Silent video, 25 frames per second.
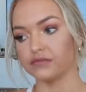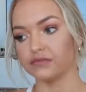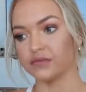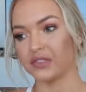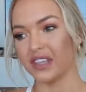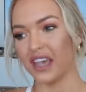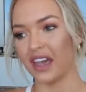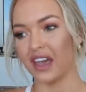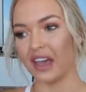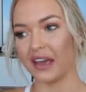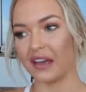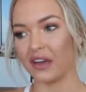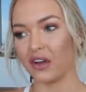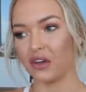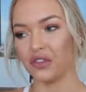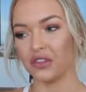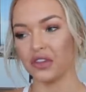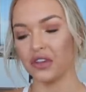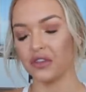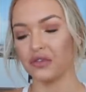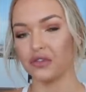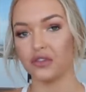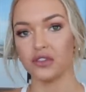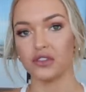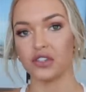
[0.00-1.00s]
yeah,
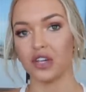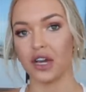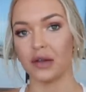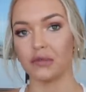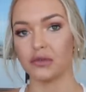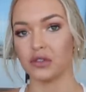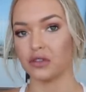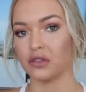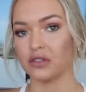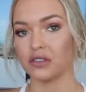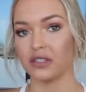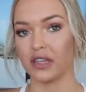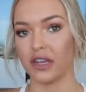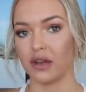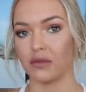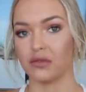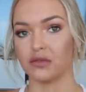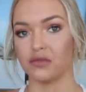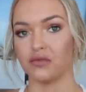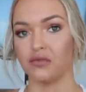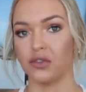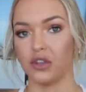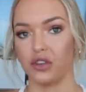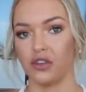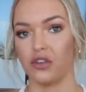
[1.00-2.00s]
only a few times, honestly, I
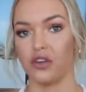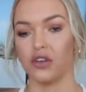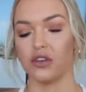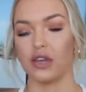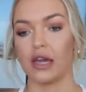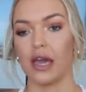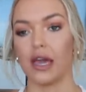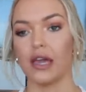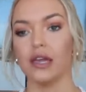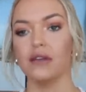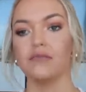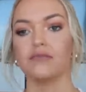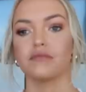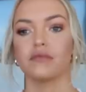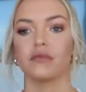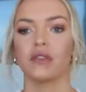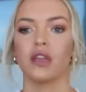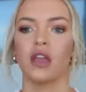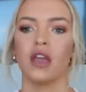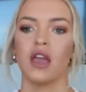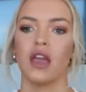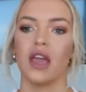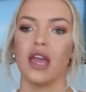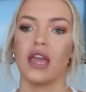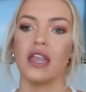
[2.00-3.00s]
was really okay.
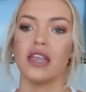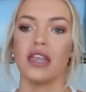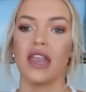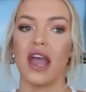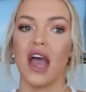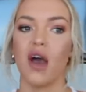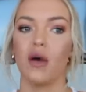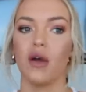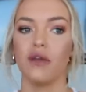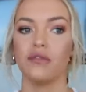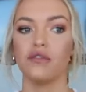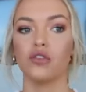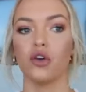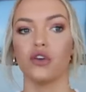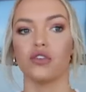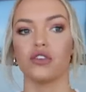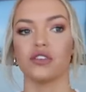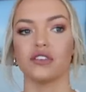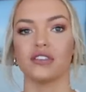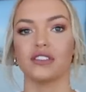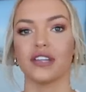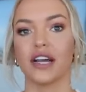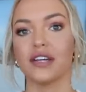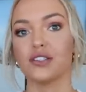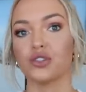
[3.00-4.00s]
And now I've
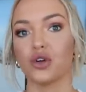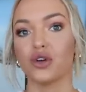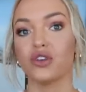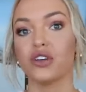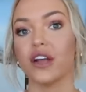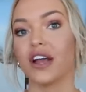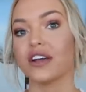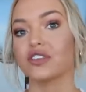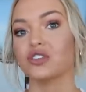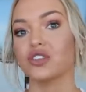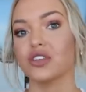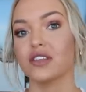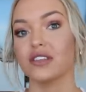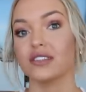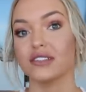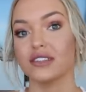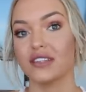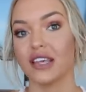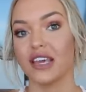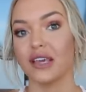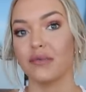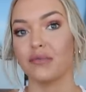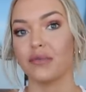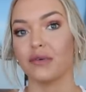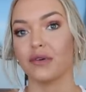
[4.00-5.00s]
noticed I don't actually
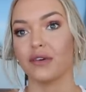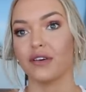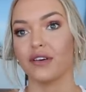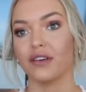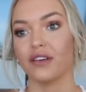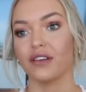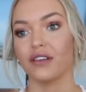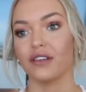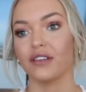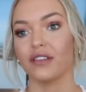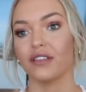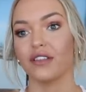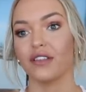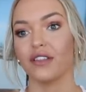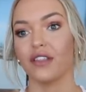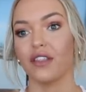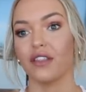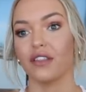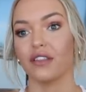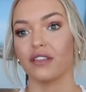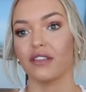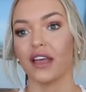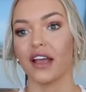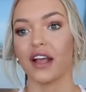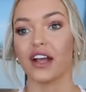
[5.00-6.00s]
sleep,
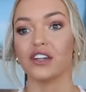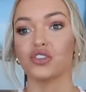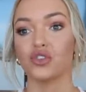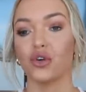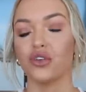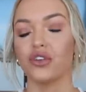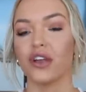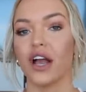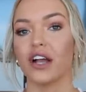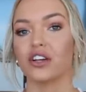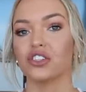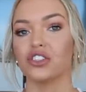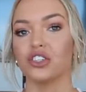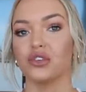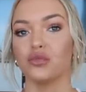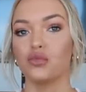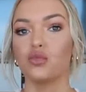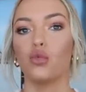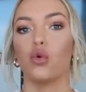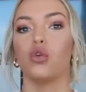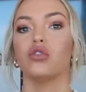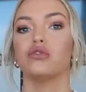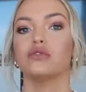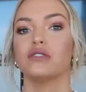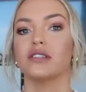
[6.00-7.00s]
like, I don't actually
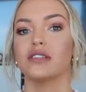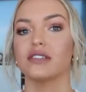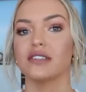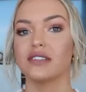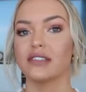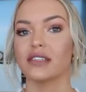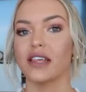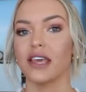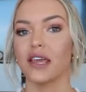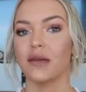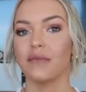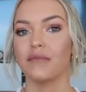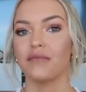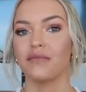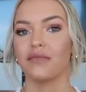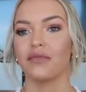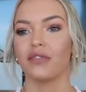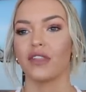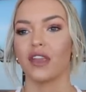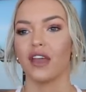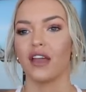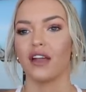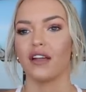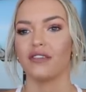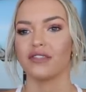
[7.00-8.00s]
want to sleep
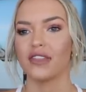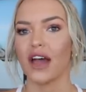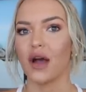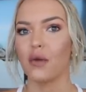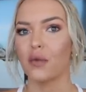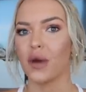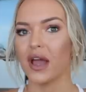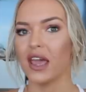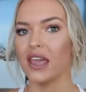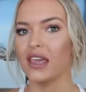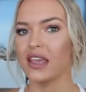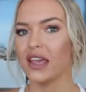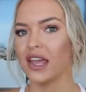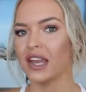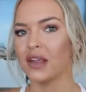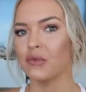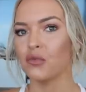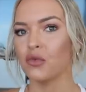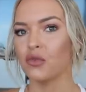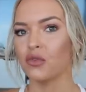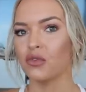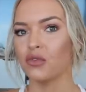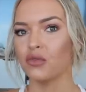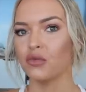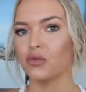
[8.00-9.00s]
that way
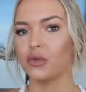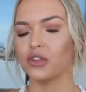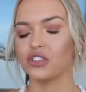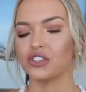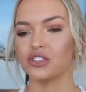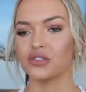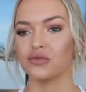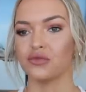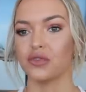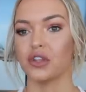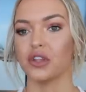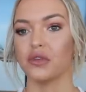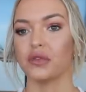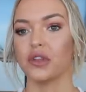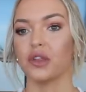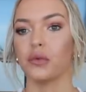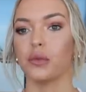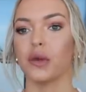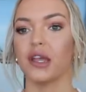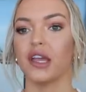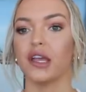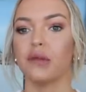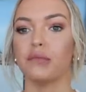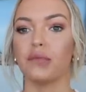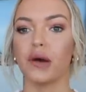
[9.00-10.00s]
anymore, which is really, really
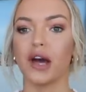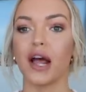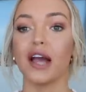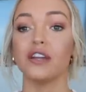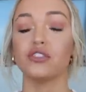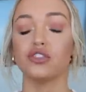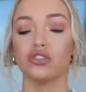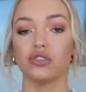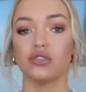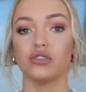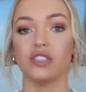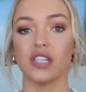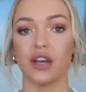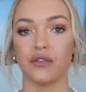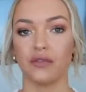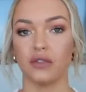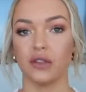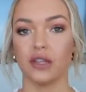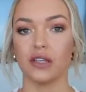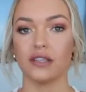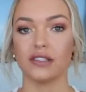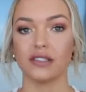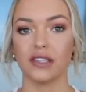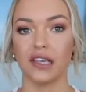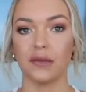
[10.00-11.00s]
weird. But I do
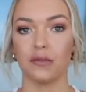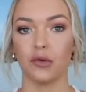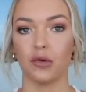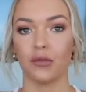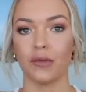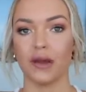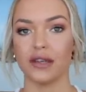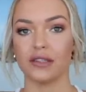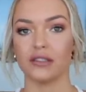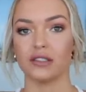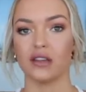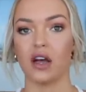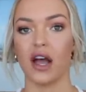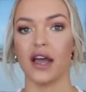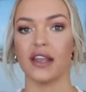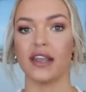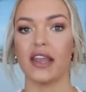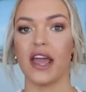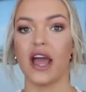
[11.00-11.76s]
definitely sleep on my side